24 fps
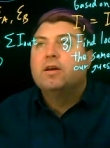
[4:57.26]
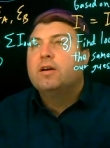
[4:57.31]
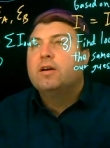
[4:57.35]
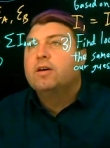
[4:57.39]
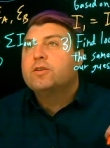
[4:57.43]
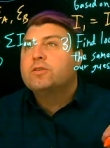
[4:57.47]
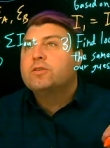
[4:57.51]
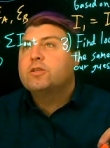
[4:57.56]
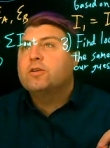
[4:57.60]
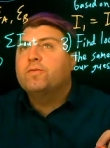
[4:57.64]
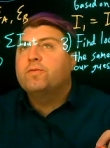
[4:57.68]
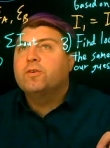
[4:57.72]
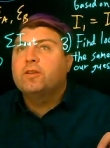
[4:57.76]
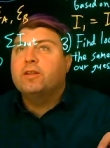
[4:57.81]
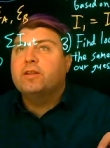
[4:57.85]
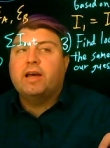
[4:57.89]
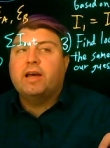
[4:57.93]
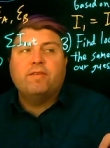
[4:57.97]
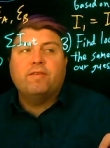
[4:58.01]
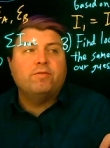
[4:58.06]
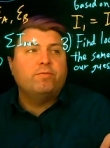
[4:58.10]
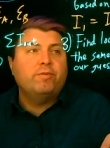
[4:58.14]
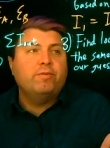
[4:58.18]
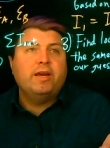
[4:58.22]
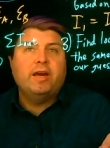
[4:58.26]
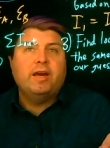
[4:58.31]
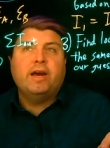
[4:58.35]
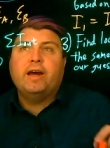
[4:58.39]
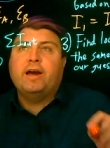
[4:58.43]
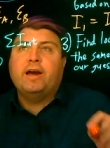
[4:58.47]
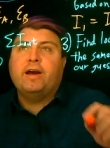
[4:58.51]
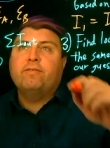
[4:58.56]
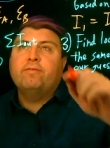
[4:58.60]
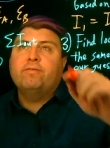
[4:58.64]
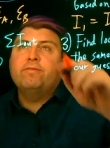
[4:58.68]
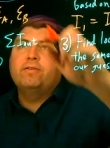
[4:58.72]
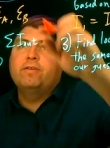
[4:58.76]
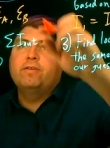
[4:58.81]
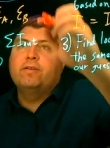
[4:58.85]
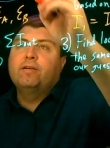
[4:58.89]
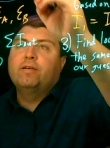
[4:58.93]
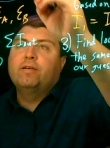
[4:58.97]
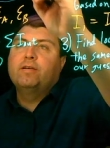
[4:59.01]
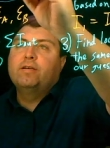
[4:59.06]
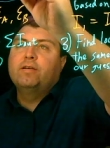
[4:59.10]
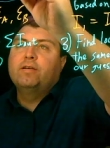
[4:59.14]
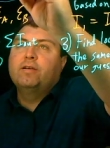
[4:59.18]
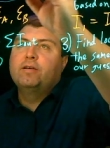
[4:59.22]
So for left, we have
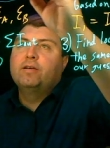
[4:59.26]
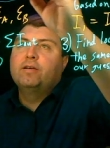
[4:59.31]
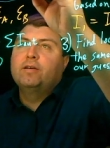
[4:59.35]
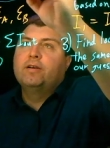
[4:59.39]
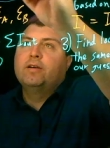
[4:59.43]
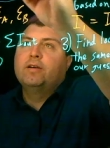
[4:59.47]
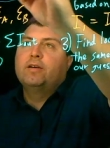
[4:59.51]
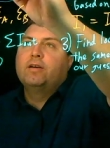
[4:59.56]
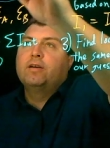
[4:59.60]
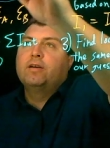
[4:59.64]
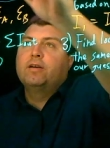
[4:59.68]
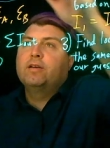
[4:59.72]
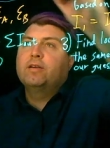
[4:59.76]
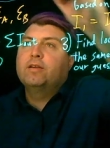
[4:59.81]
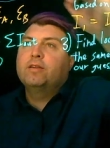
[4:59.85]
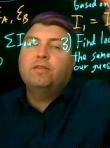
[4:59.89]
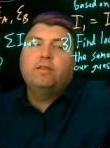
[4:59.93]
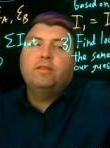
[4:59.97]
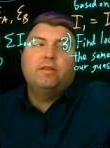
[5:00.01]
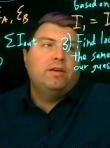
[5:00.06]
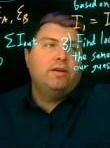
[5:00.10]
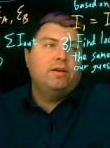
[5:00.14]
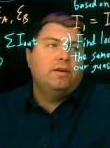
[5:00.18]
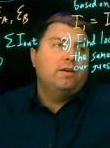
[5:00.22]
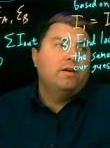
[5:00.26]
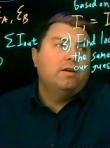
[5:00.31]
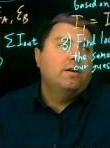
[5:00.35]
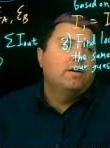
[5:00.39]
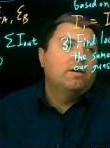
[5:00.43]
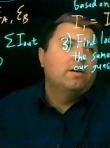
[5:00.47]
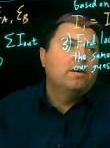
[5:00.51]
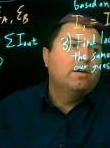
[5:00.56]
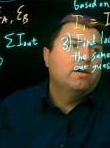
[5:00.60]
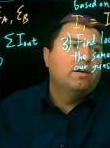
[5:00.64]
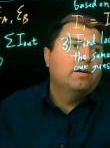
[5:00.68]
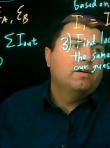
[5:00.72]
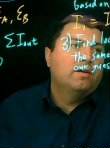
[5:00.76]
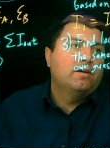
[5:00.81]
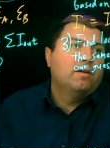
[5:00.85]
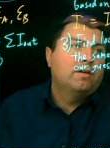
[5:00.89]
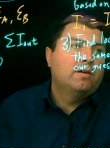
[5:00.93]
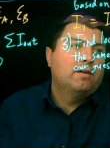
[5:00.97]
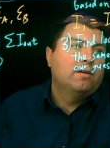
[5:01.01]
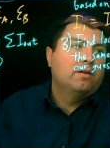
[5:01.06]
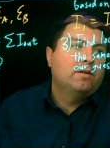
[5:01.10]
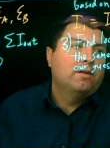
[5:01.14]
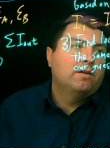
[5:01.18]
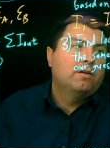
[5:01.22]
the
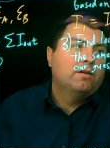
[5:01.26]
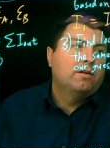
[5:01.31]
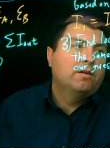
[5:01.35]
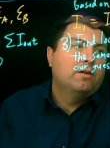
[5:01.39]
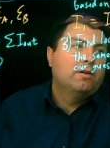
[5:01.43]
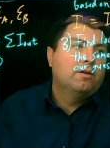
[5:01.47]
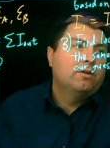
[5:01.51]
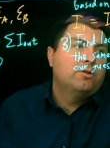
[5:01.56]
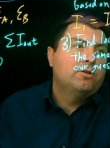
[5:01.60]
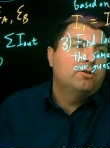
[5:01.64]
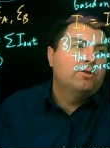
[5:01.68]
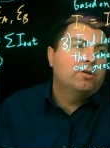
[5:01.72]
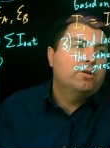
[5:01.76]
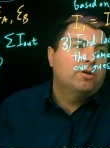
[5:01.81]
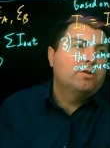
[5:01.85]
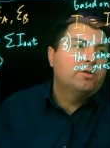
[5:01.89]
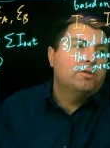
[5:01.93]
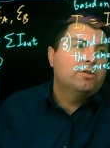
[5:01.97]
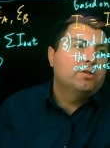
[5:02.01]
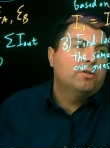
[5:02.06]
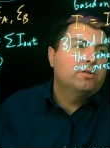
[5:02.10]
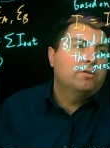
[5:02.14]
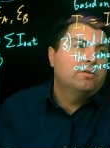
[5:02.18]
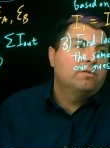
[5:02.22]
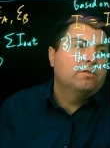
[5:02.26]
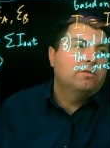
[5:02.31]
junction